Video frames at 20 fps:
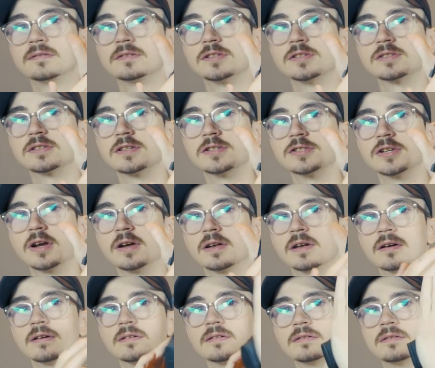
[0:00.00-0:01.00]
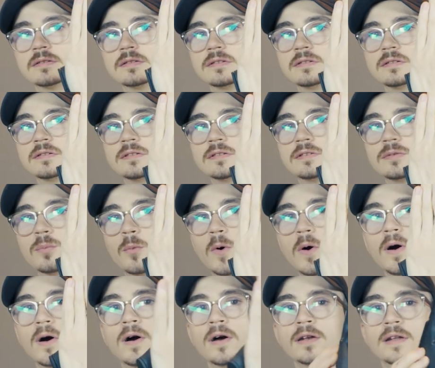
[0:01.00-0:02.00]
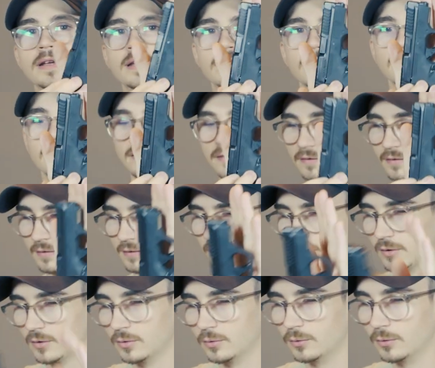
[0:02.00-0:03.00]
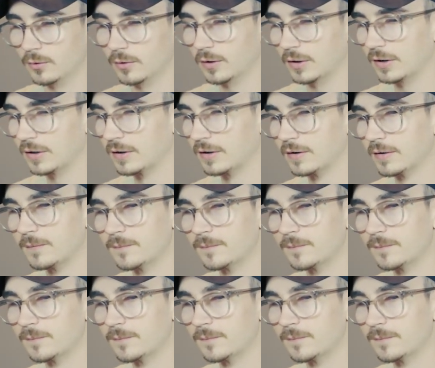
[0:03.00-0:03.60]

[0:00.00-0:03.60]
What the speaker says: just to show you, just one hand, or